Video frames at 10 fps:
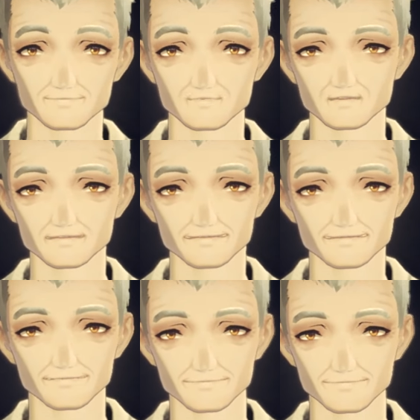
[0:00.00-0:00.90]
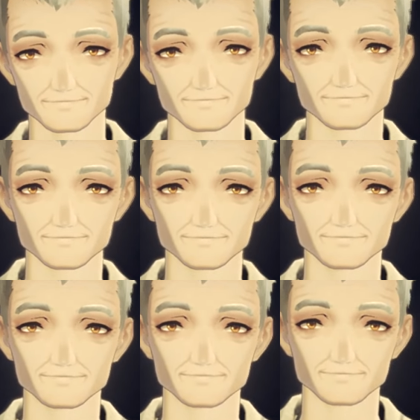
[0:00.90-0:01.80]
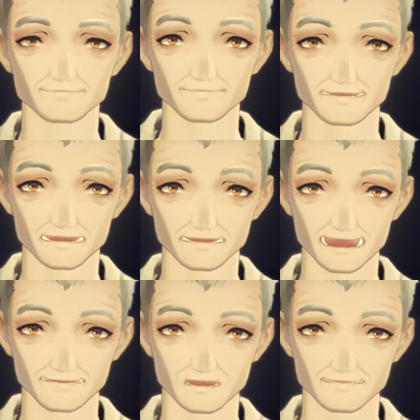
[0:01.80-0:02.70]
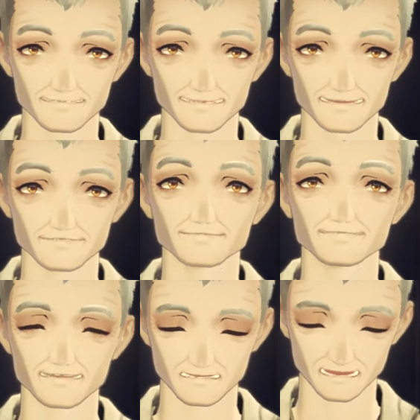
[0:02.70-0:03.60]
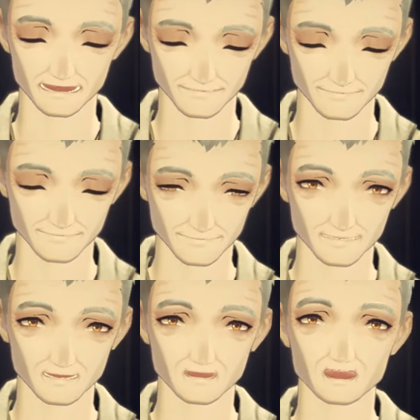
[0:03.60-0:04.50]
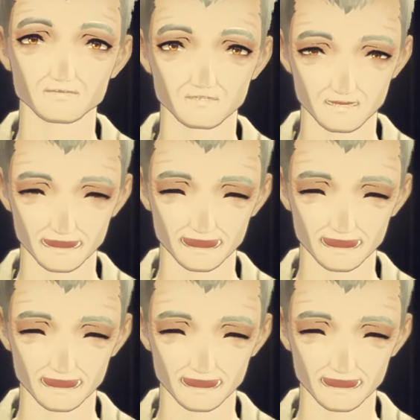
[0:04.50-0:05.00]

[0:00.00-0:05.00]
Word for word: Hmm. Well, you're in for a surprise. Buckle up!